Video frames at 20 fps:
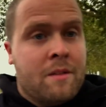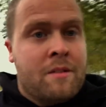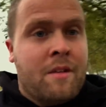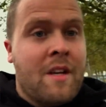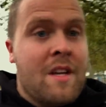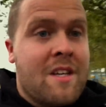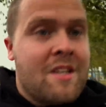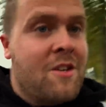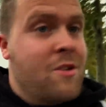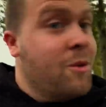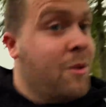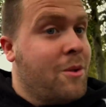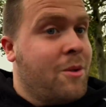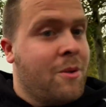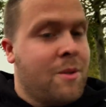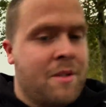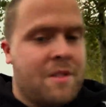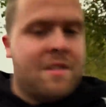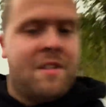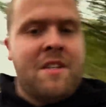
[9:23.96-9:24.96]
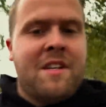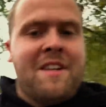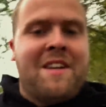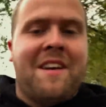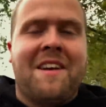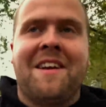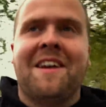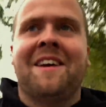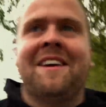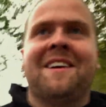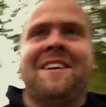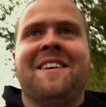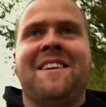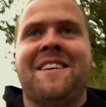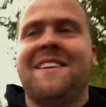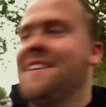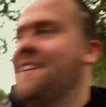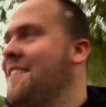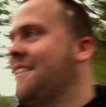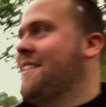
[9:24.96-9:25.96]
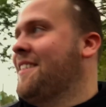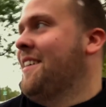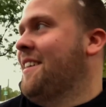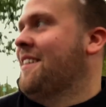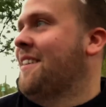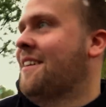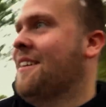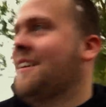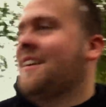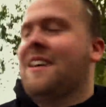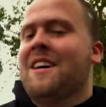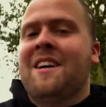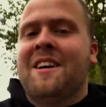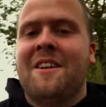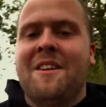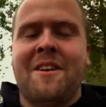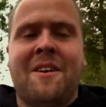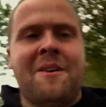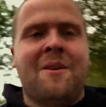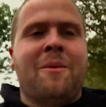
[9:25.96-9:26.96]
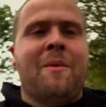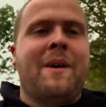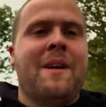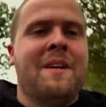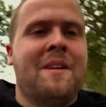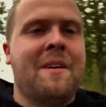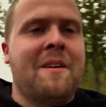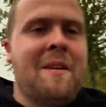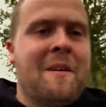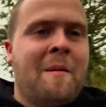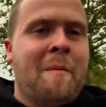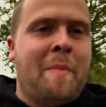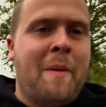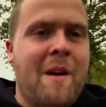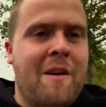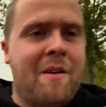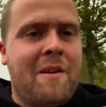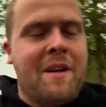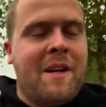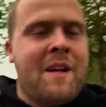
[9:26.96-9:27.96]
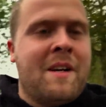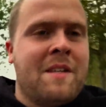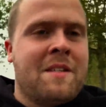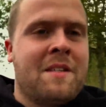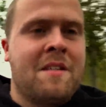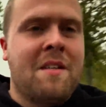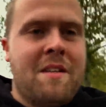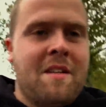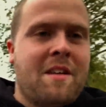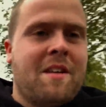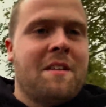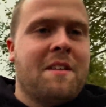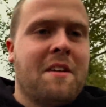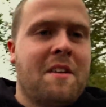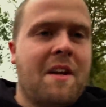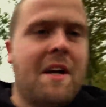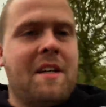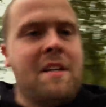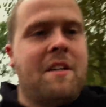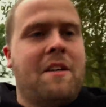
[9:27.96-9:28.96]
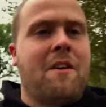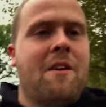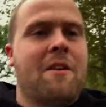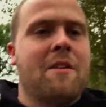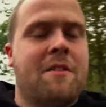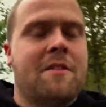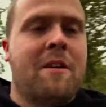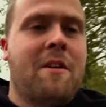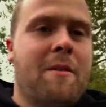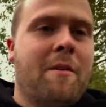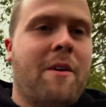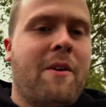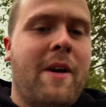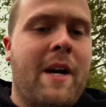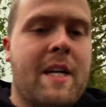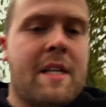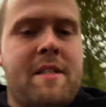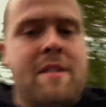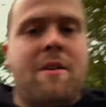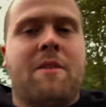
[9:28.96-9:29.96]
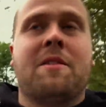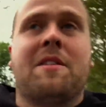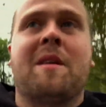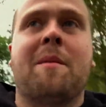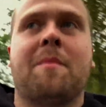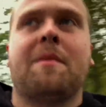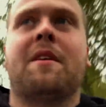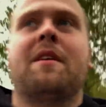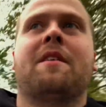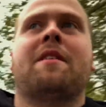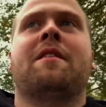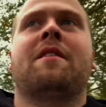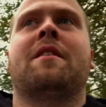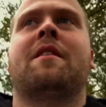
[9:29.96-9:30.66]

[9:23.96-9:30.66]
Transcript: take you to the city. You know, where the paradise city and the girls are grass or something.